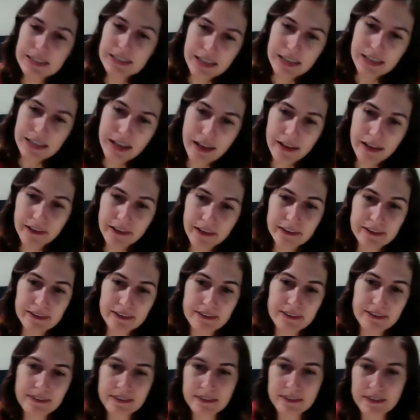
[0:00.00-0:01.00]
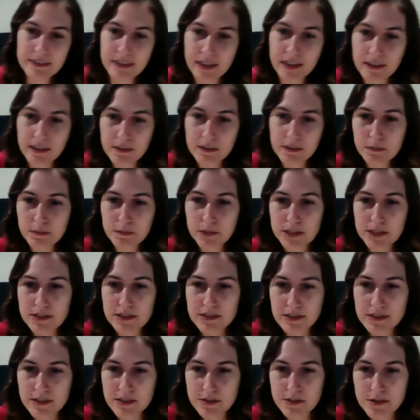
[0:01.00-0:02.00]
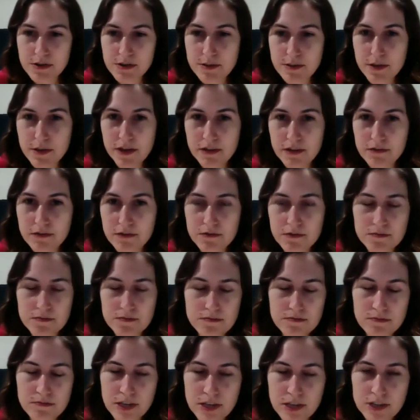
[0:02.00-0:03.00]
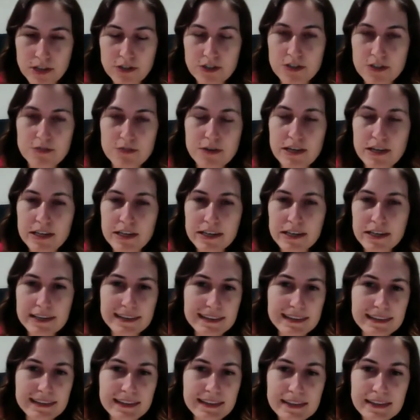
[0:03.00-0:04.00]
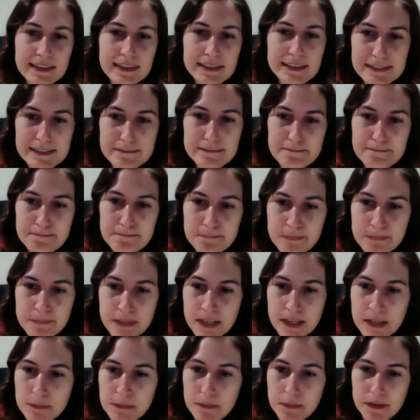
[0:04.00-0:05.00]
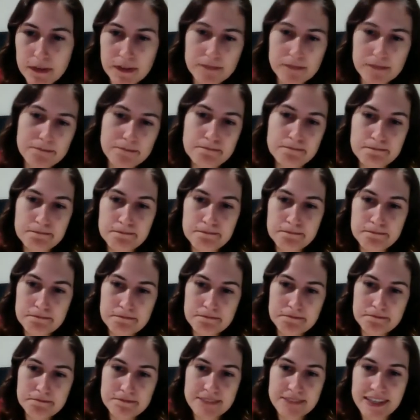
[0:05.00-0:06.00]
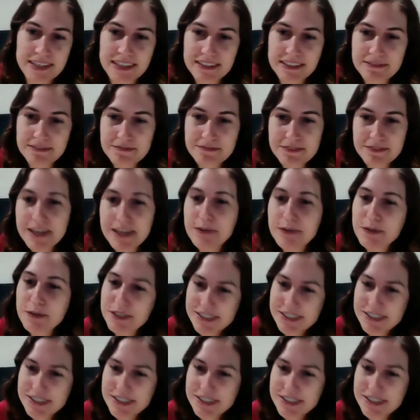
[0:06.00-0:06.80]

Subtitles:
and that means that a certain amount of energy is radiated at the end. But yeah, anyway,